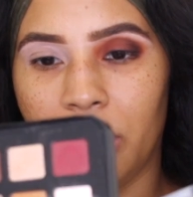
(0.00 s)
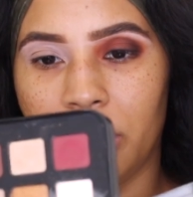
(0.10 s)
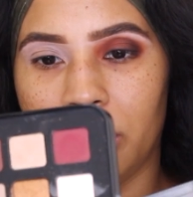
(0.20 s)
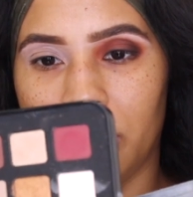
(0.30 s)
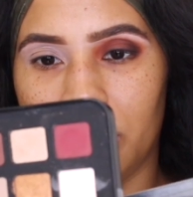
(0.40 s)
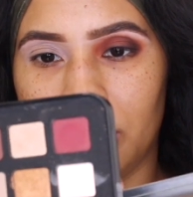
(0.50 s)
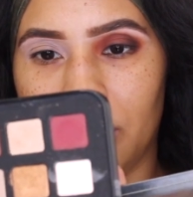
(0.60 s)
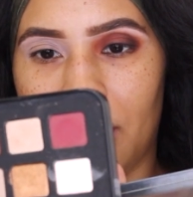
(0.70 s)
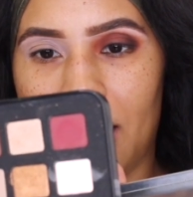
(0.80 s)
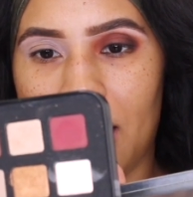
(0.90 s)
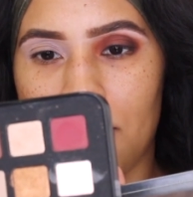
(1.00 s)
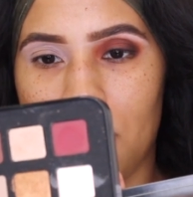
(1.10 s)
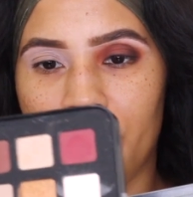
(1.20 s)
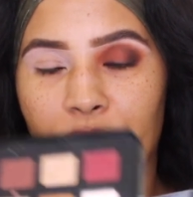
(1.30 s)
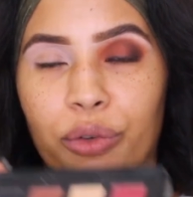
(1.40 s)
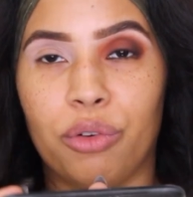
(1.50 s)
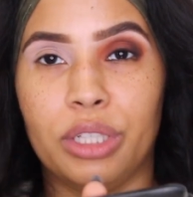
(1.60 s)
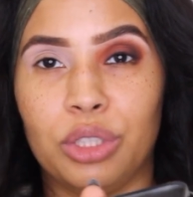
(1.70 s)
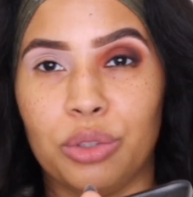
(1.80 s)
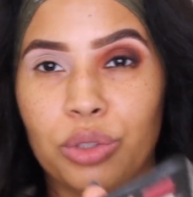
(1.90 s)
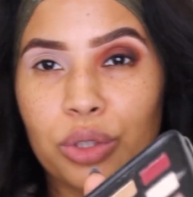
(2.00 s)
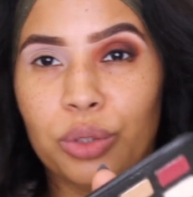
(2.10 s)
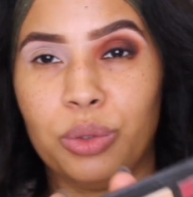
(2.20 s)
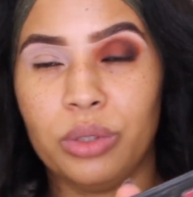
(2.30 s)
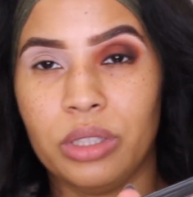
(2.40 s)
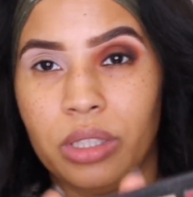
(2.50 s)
and it is the M322,